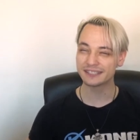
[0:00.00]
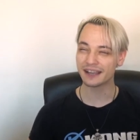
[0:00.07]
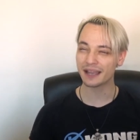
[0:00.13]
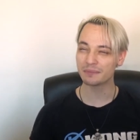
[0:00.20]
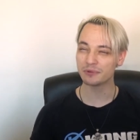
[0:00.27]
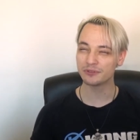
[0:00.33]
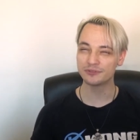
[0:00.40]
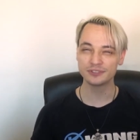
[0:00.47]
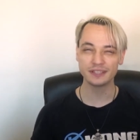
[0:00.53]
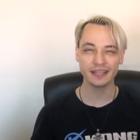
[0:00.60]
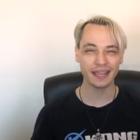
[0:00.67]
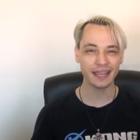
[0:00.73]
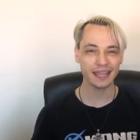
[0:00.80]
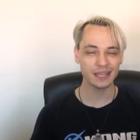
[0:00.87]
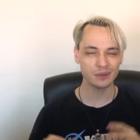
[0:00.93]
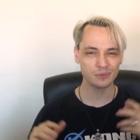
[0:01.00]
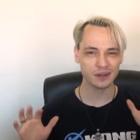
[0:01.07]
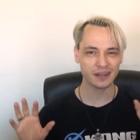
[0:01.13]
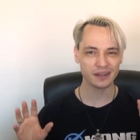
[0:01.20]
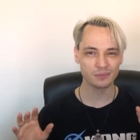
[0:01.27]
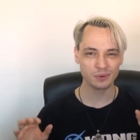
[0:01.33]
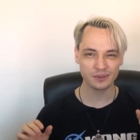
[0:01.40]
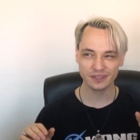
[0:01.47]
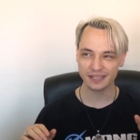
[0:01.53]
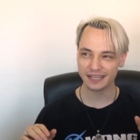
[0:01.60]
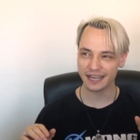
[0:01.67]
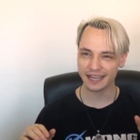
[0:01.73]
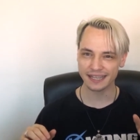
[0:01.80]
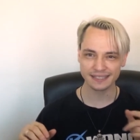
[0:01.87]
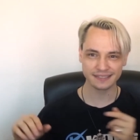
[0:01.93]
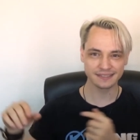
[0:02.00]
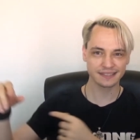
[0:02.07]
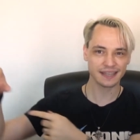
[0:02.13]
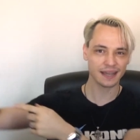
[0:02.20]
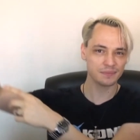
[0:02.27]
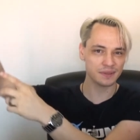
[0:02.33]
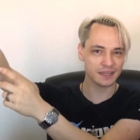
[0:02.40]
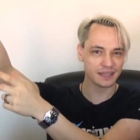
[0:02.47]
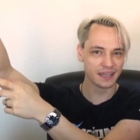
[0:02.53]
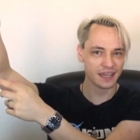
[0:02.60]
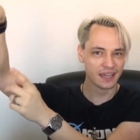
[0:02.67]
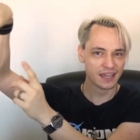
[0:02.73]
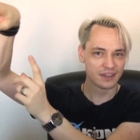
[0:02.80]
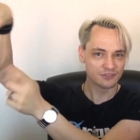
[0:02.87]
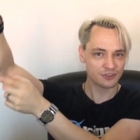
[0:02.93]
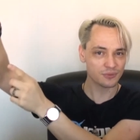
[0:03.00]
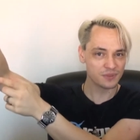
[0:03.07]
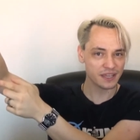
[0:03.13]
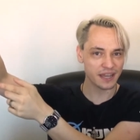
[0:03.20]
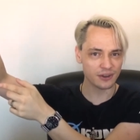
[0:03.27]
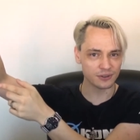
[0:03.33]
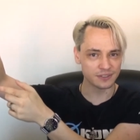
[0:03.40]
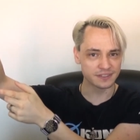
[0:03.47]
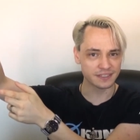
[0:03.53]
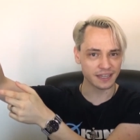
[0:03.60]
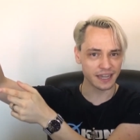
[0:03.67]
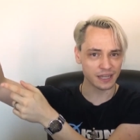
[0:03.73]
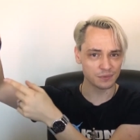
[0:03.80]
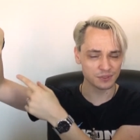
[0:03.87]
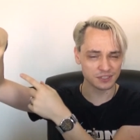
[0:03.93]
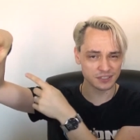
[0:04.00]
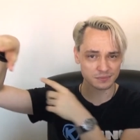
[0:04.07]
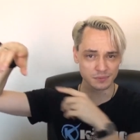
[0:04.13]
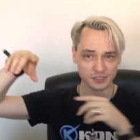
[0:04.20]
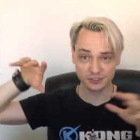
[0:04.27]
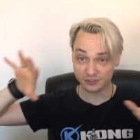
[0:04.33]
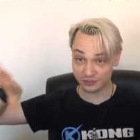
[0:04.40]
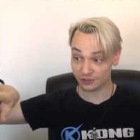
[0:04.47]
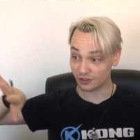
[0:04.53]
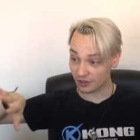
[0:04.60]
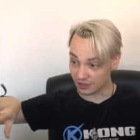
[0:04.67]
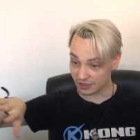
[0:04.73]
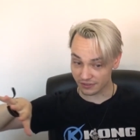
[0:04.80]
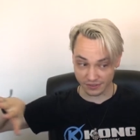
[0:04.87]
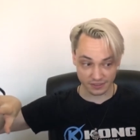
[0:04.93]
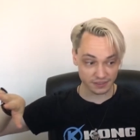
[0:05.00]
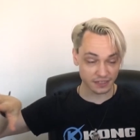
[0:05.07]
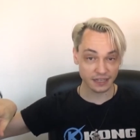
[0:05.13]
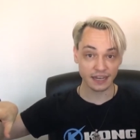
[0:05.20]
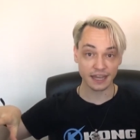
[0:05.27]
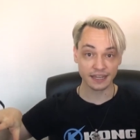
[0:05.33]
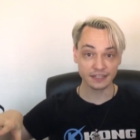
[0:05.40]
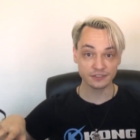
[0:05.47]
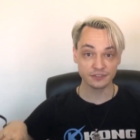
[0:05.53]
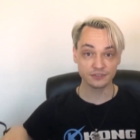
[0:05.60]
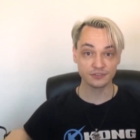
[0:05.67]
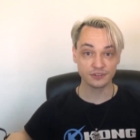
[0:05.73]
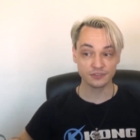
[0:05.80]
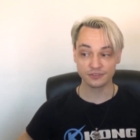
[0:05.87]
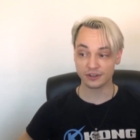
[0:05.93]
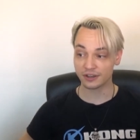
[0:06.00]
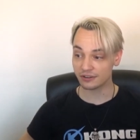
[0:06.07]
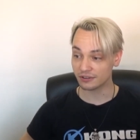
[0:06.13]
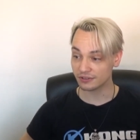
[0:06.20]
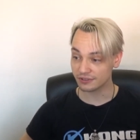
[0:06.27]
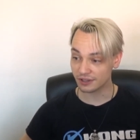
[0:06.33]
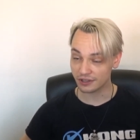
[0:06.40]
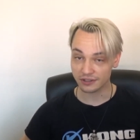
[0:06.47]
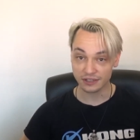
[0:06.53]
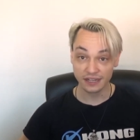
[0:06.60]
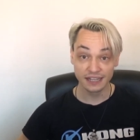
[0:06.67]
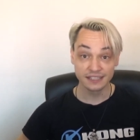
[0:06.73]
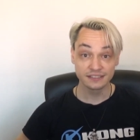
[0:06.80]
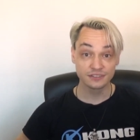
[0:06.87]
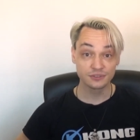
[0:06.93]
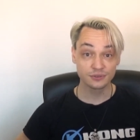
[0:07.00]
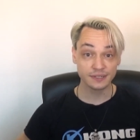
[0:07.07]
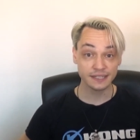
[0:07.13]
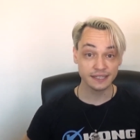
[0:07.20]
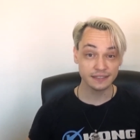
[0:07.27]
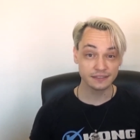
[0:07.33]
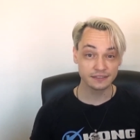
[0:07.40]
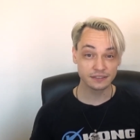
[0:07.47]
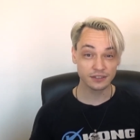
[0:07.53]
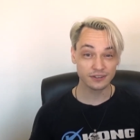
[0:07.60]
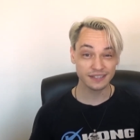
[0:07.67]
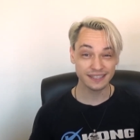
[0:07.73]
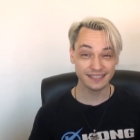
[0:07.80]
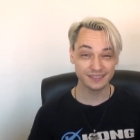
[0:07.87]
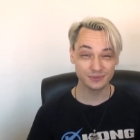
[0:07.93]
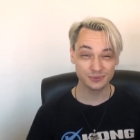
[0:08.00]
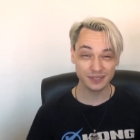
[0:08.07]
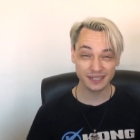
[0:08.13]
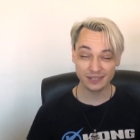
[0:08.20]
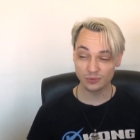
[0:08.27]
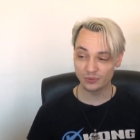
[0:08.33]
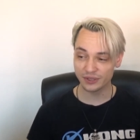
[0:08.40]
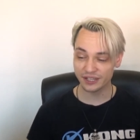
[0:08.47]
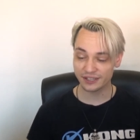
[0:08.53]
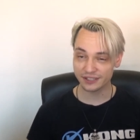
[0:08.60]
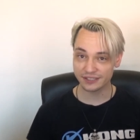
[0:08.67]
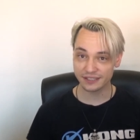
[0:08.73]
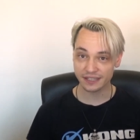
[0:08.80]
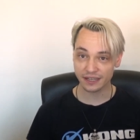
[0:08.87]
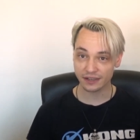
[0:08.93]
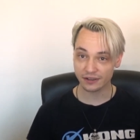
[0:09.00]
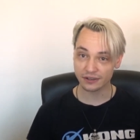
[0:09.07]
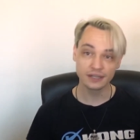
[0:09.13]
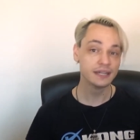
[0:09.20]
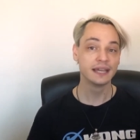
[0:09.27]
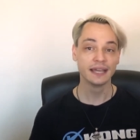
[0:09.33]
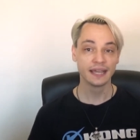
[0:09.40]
time of day where the light is coming from the outside, which is much stronger than the light of our screen. So it's really weird now.